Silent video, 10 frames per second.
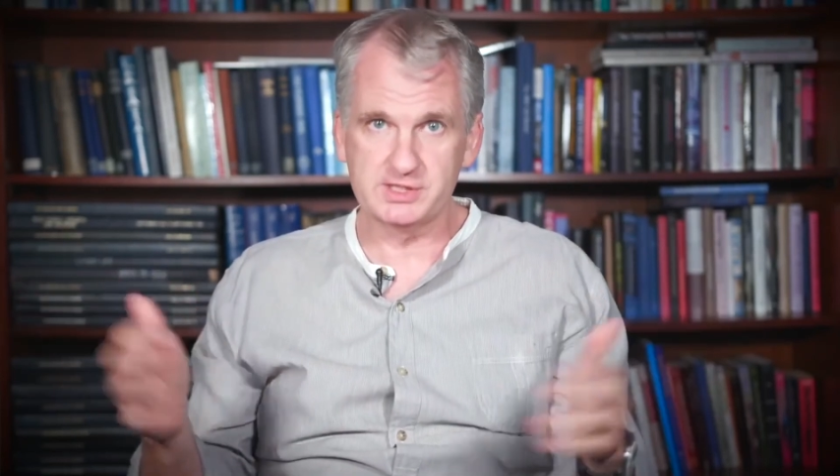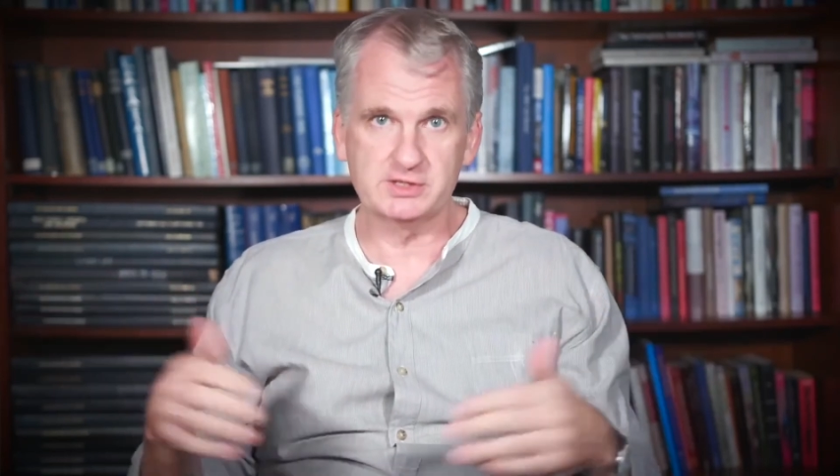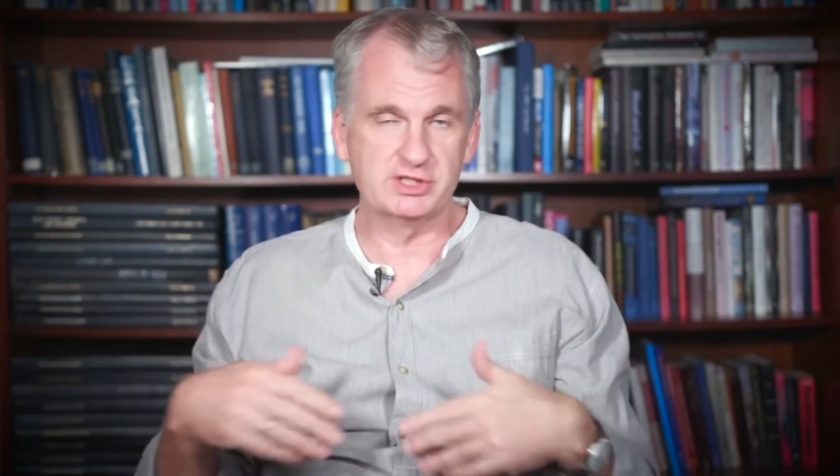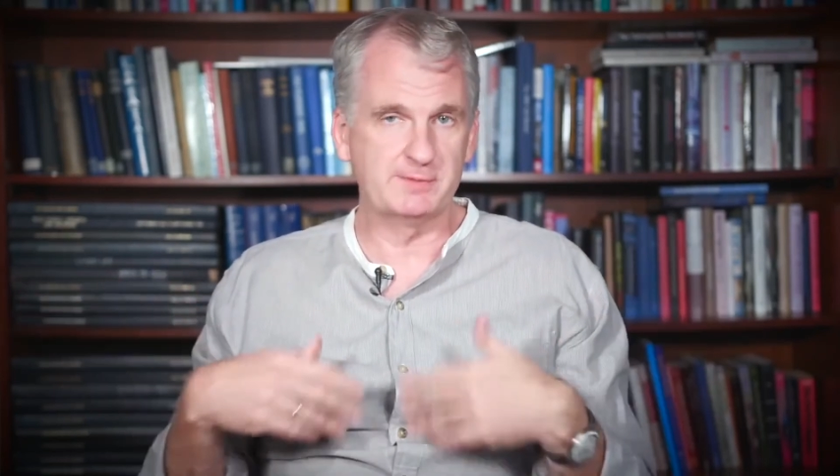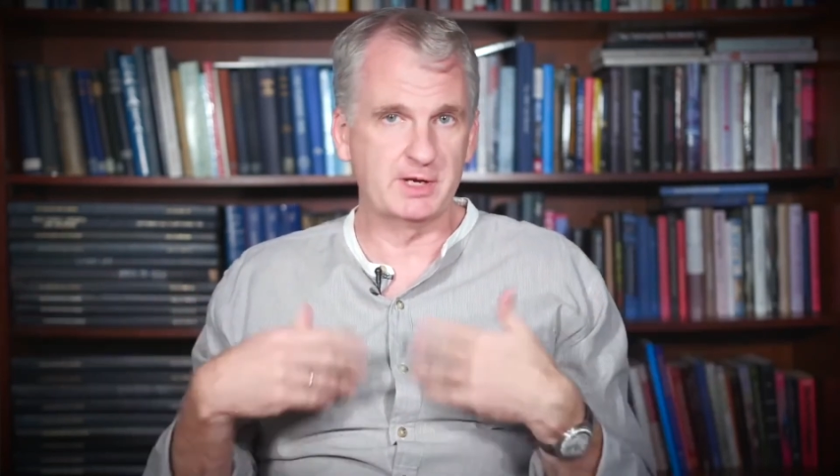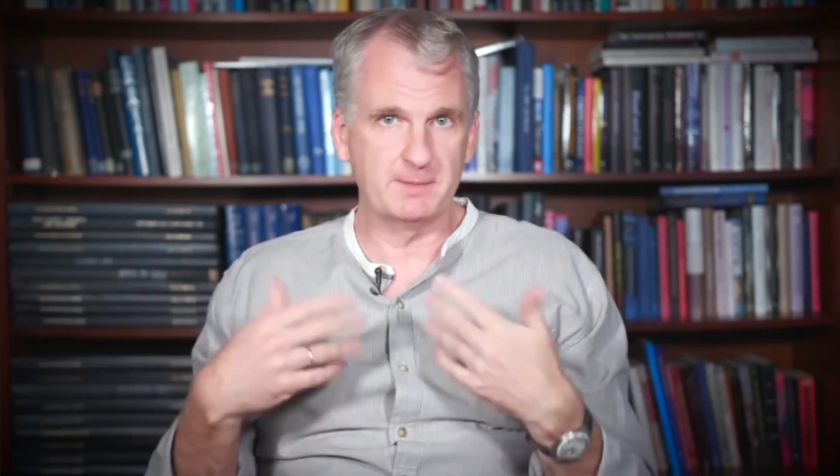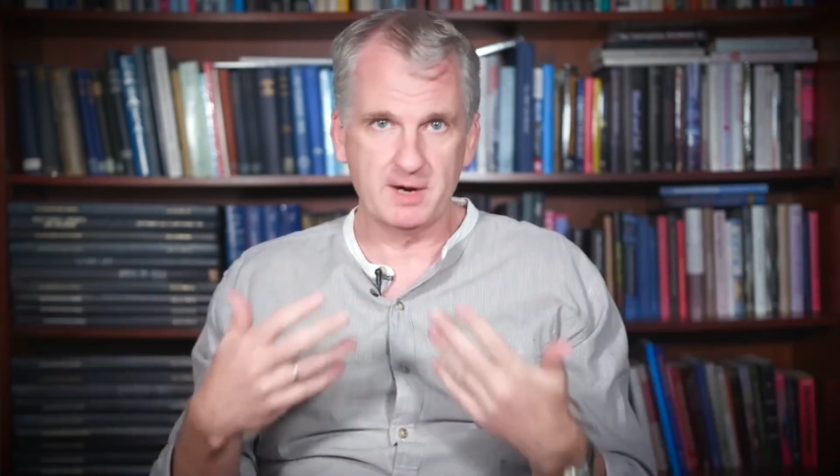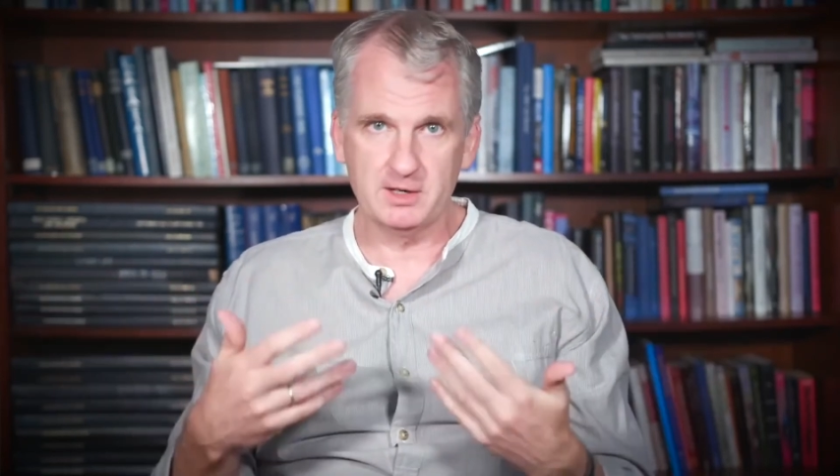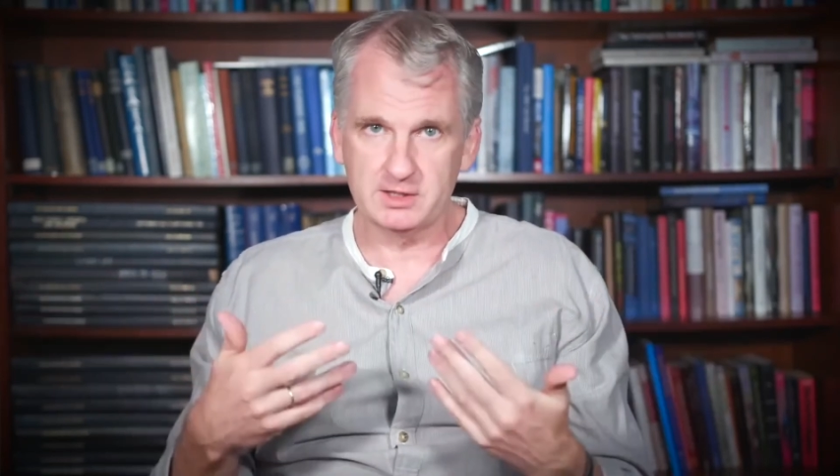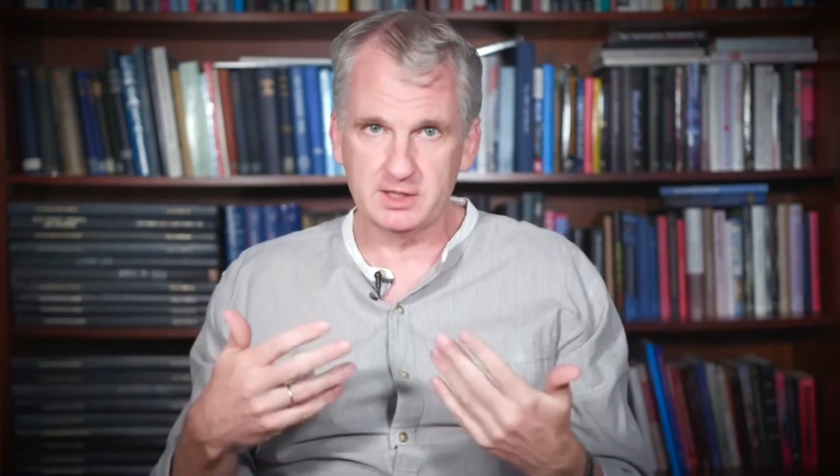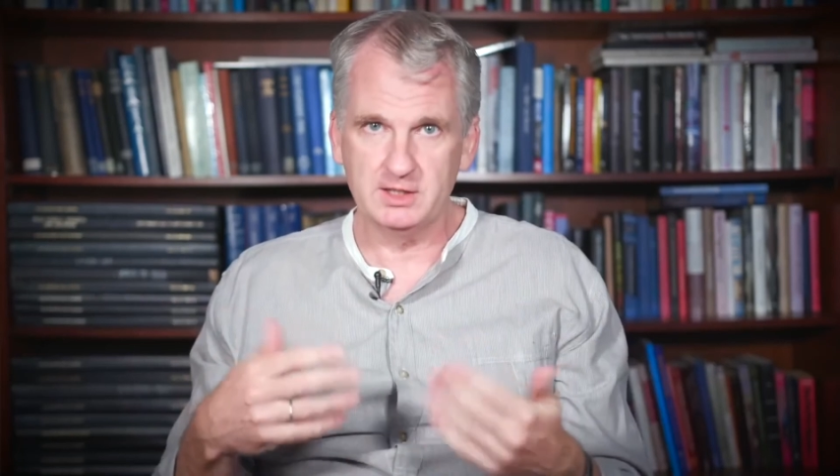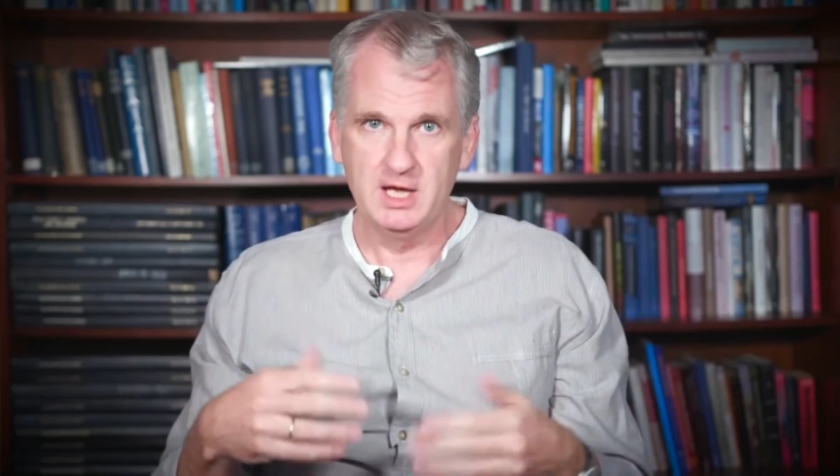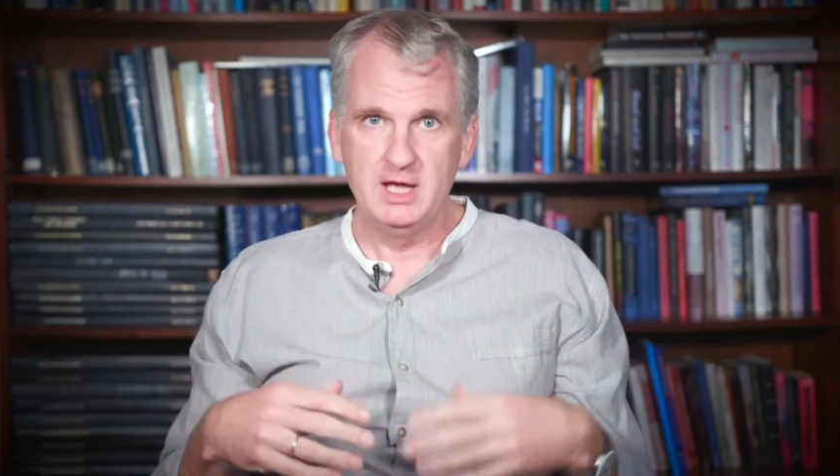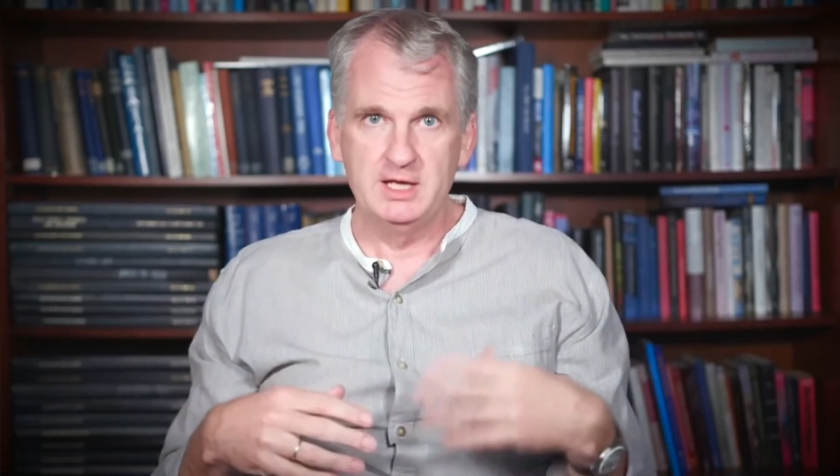It's not just about America.